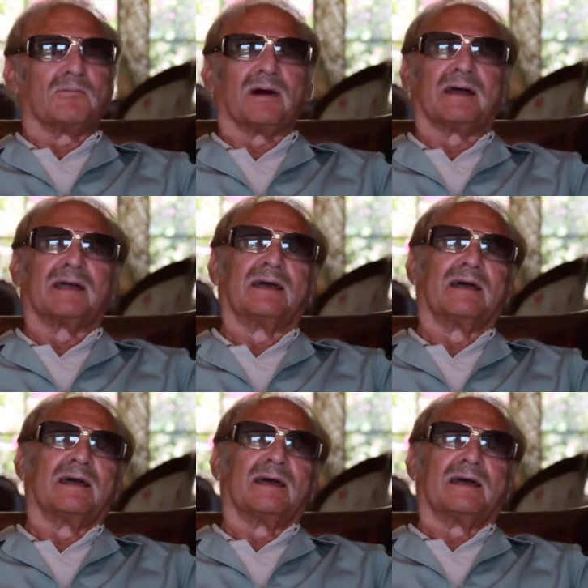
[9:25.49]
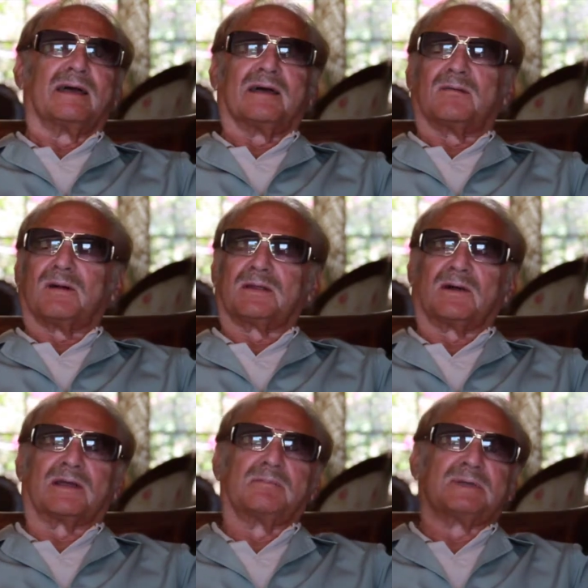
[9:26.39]
by, by
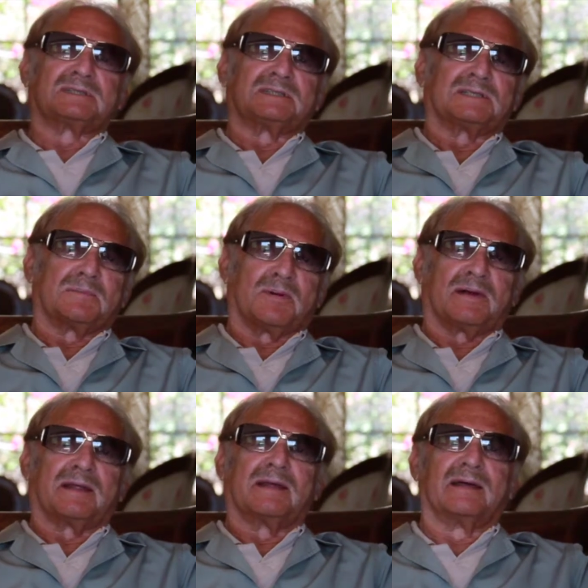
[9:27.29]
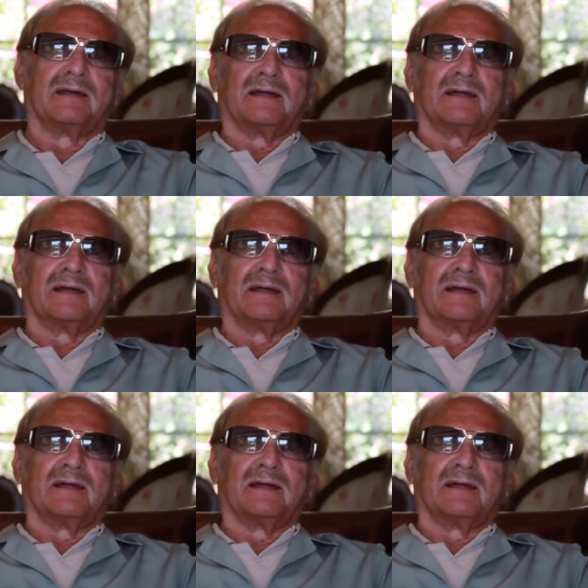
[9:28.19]
talking business at a party.